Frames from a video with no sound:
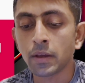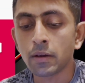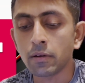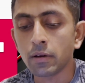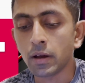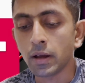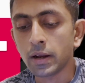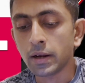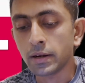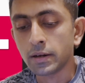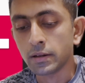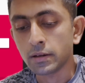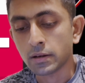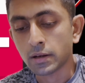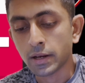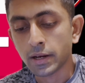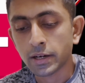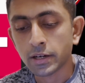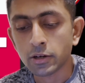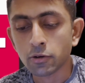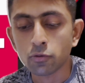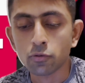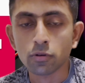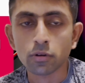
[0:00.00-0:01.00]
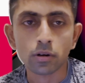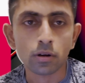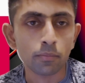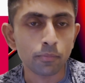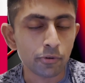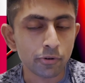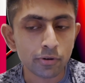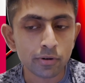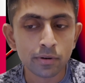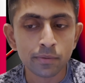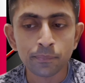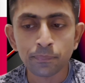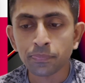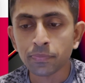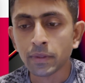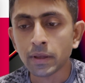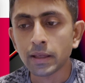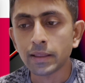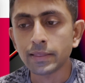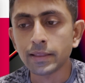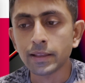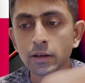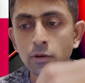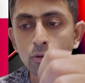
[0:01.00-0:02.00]
and connect it to your computer.
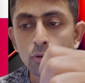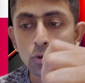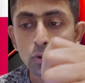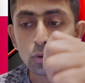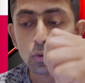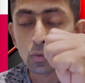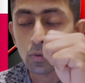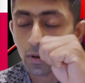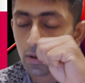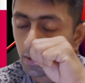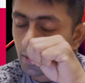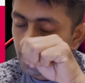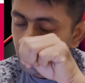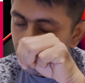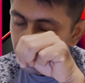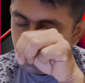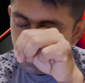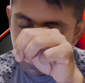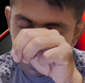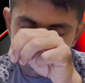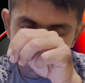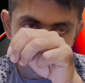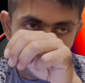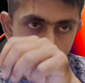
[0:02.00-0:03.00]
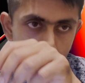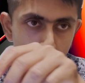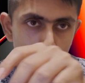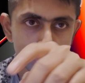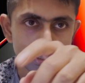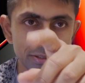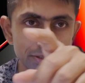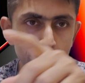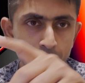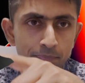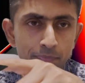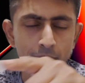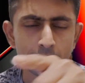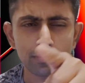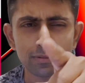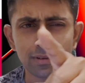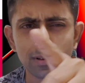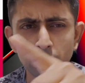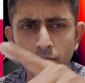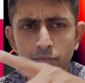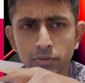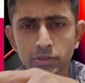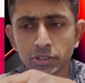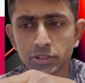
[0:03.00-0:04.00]
And then go to Raspberry Pi Imager,
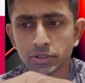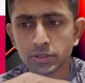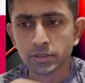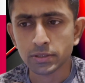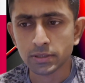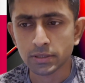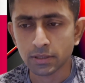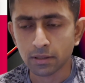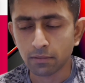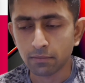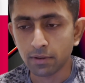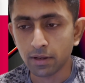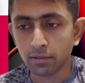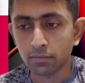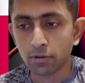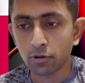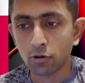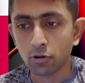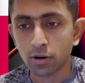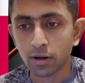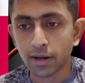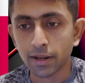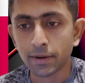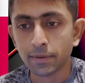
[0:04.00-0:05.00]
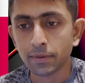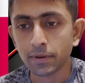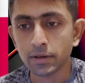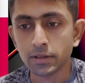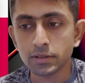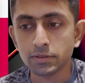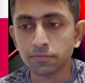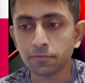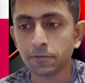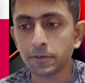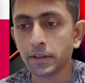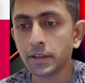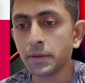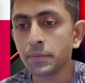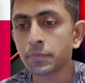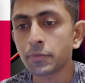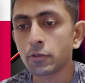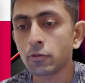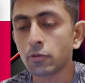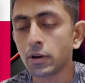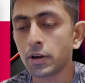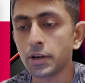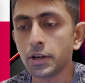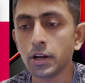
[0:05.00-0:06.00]
which is available online. It is free.
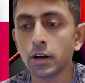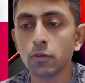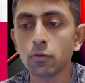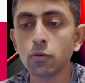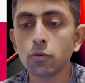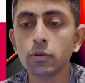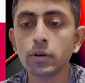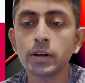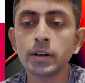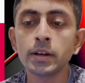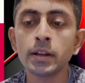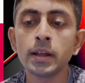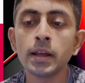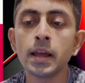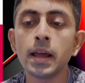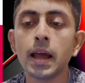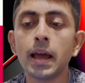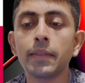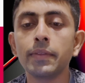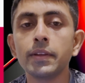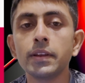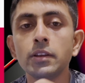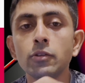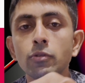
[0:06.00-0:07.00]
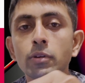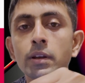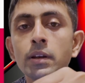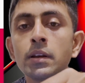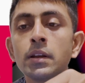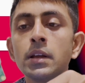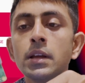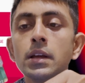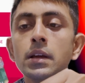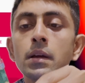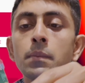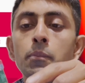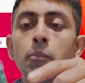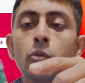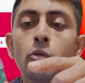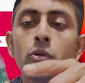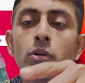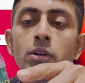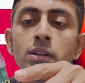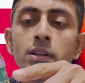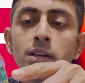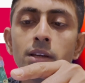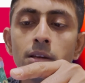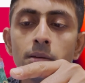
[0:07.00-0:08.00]
You can download it and then you can
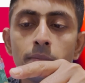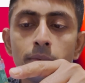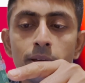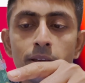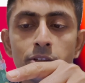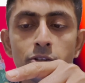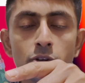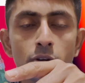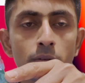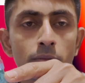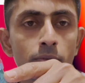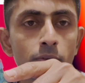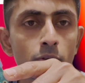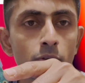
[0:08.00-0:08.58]
port the image of